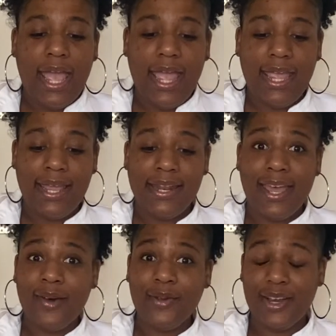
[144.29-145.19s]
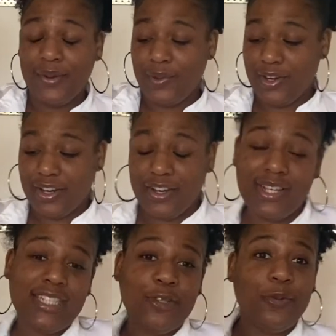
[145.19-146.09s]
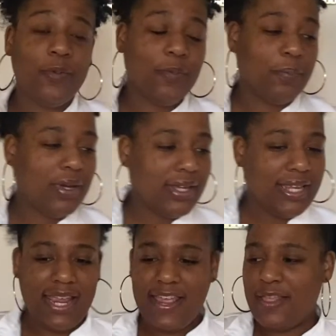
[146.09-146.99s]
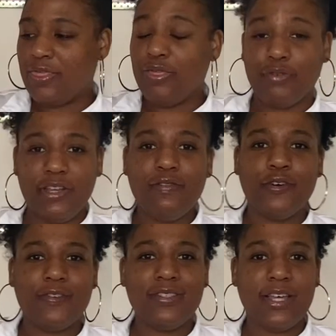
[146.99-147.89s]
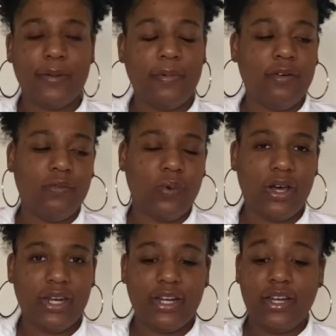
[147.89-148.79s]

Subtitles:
And now we are going to put in 3/4 cup of water,